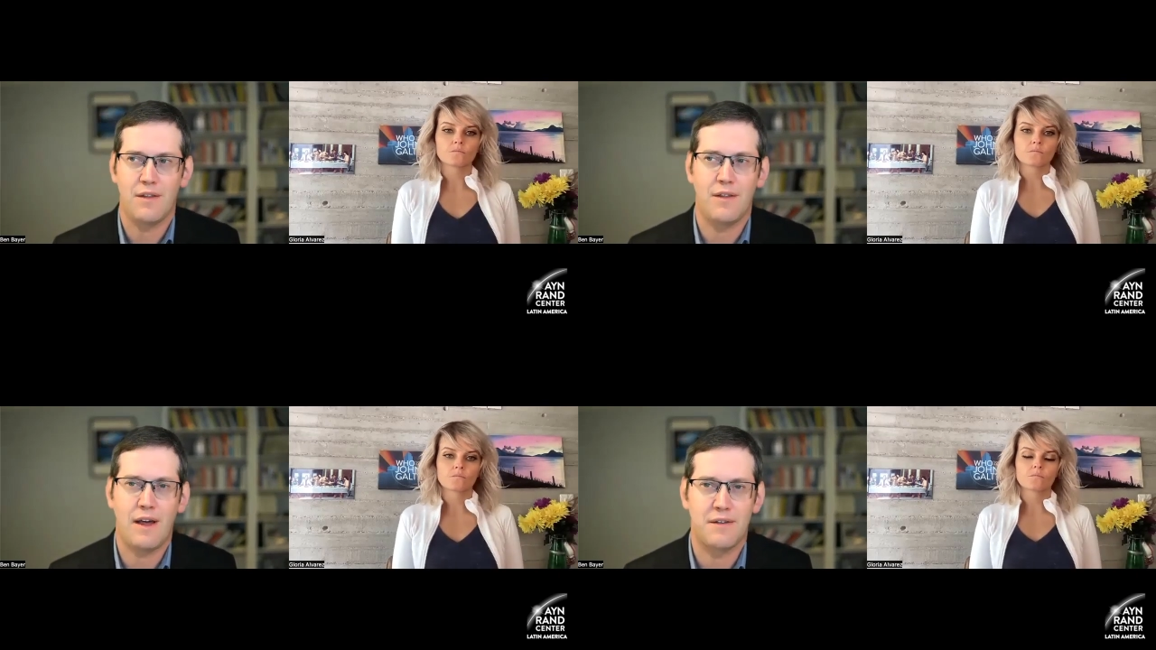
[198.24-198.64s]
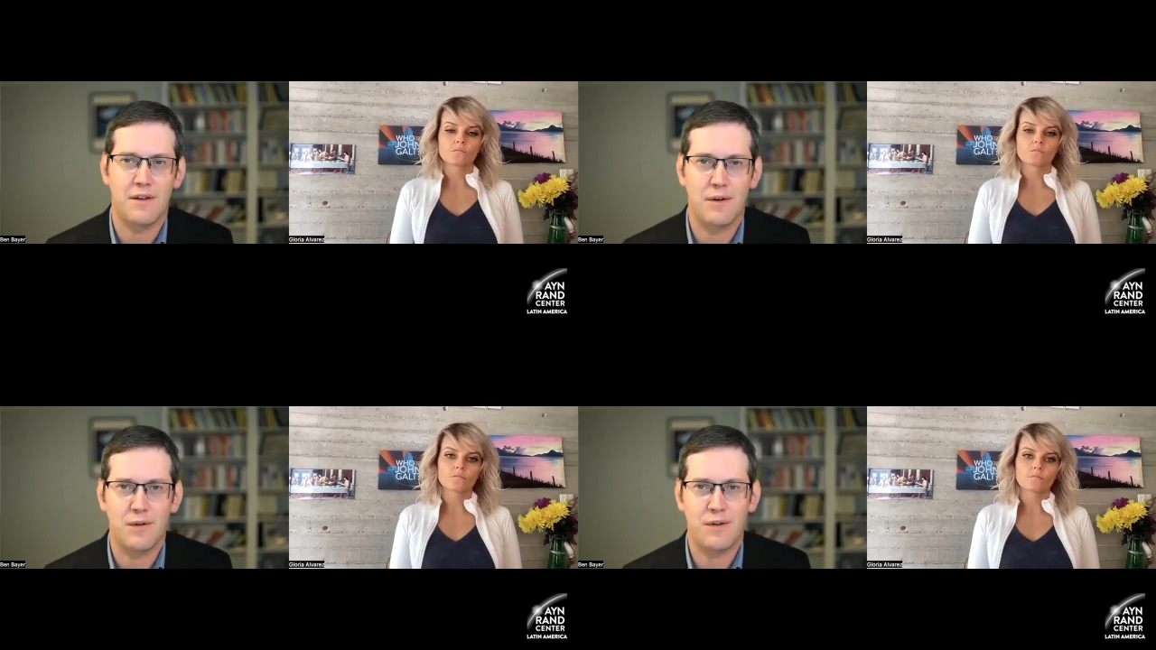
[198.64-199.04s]
Speaker 1: that's
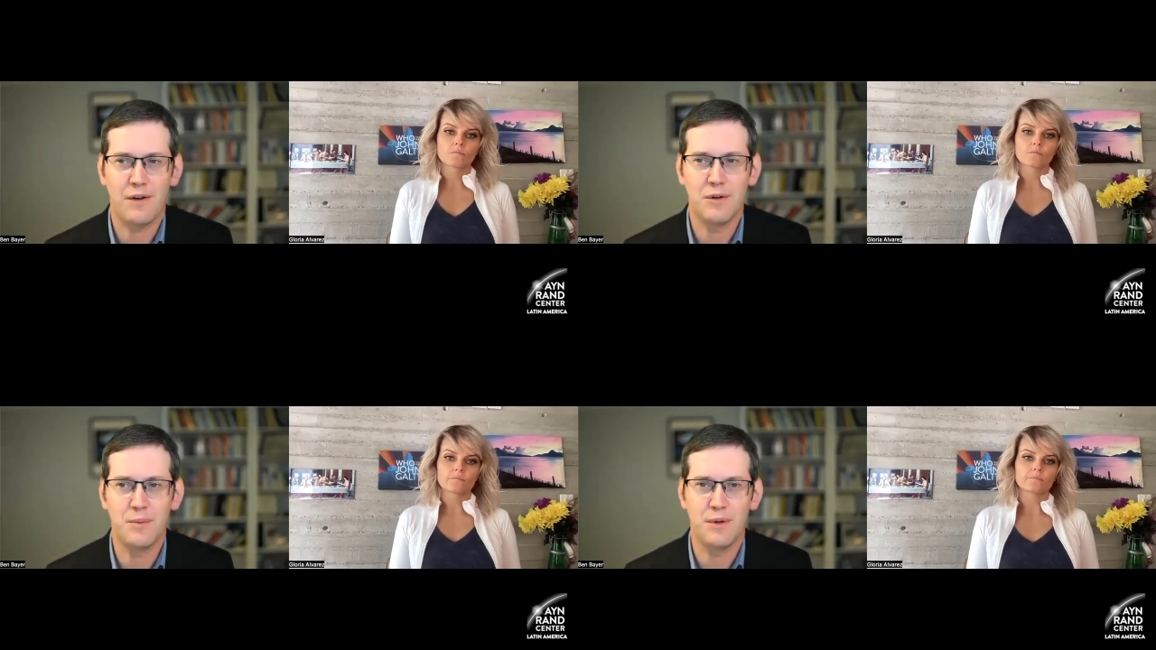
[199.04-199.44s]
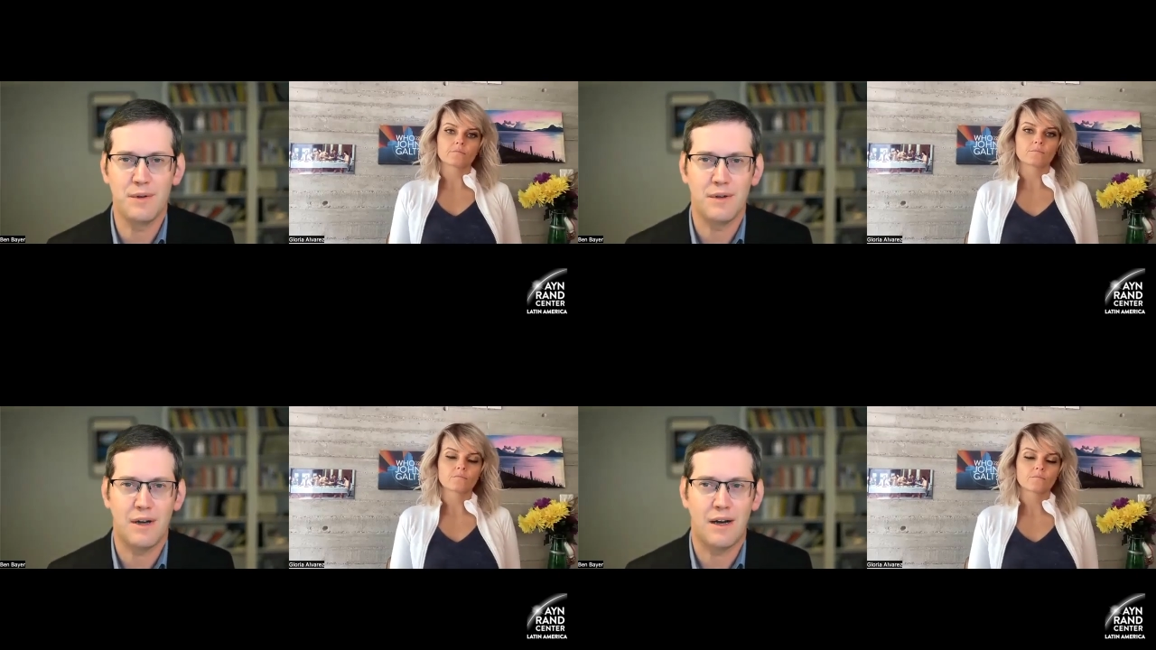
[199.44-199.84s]

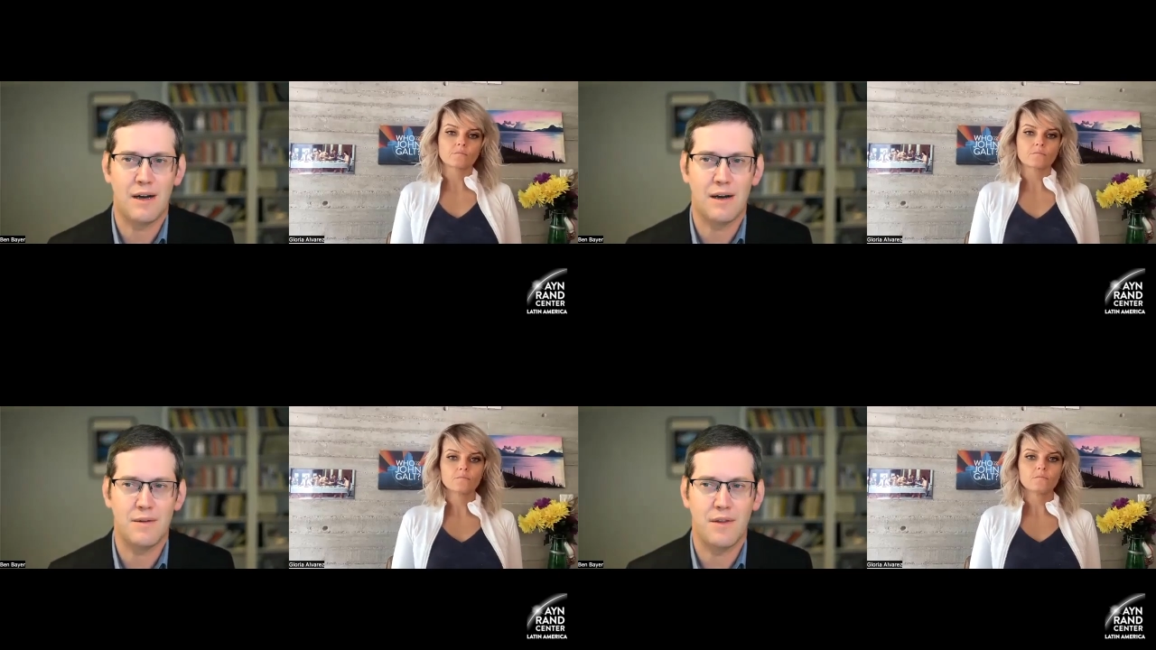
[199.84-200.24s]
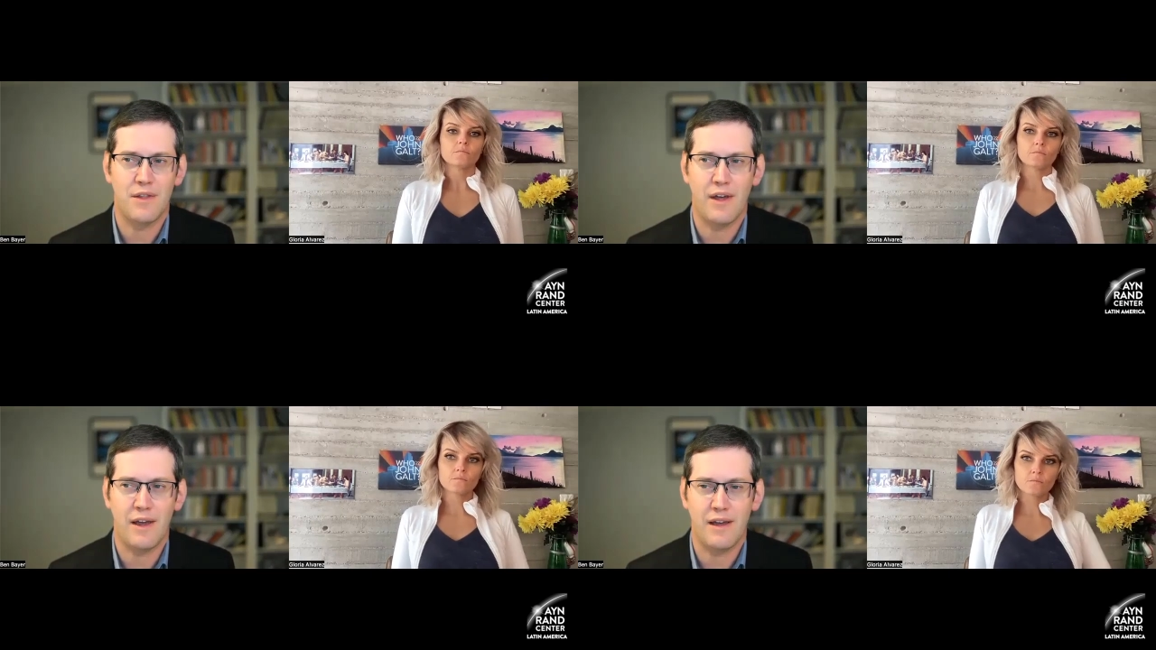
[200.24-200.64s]
understandable. Uh,
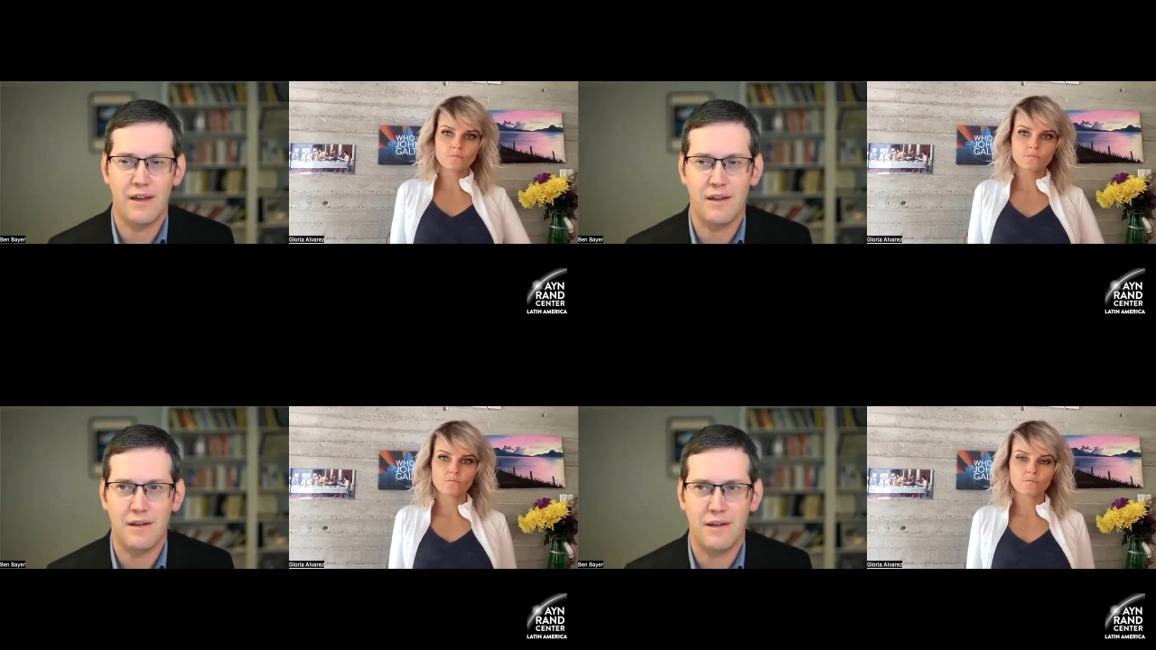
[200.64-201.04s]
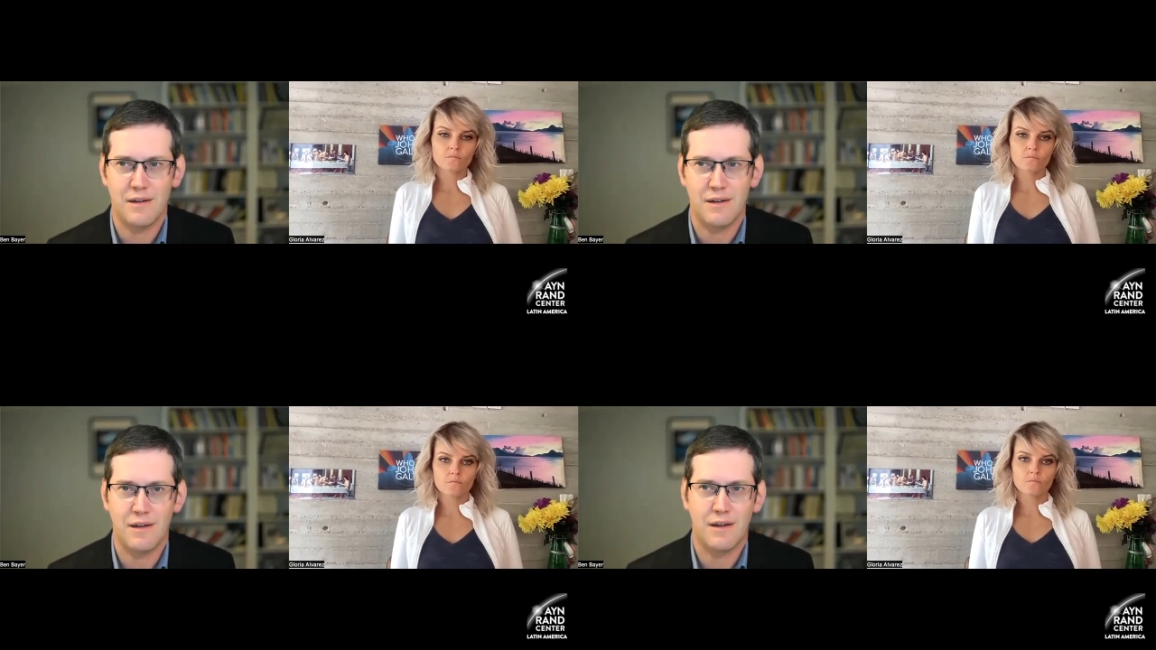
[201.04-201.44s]
they
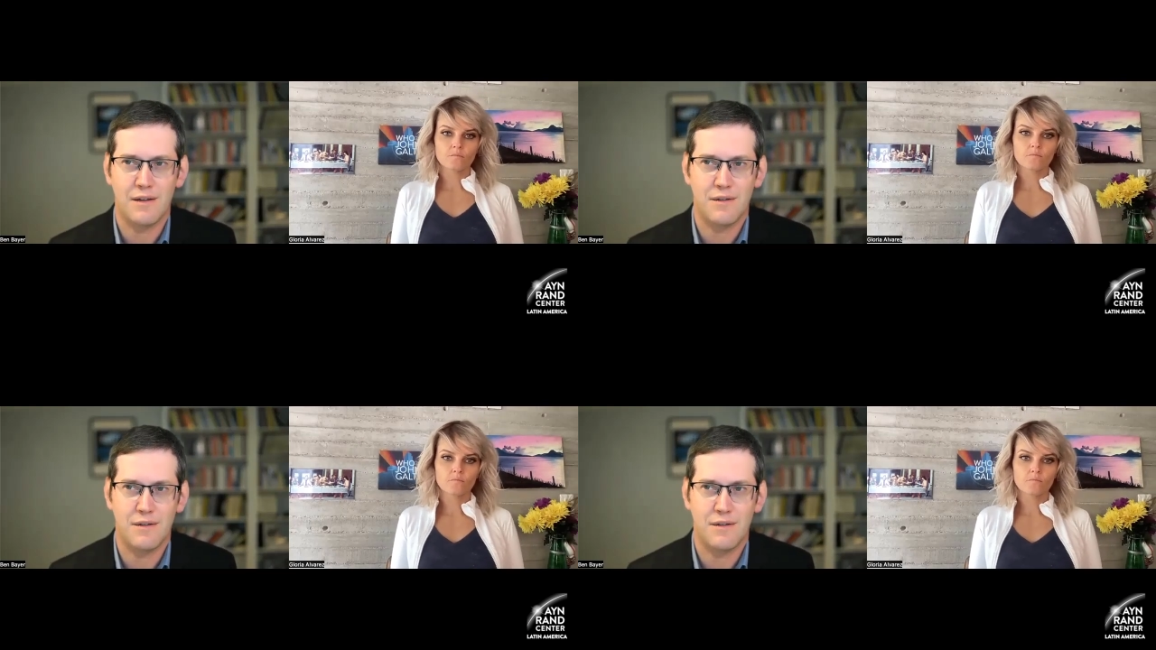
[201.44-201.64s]
uh,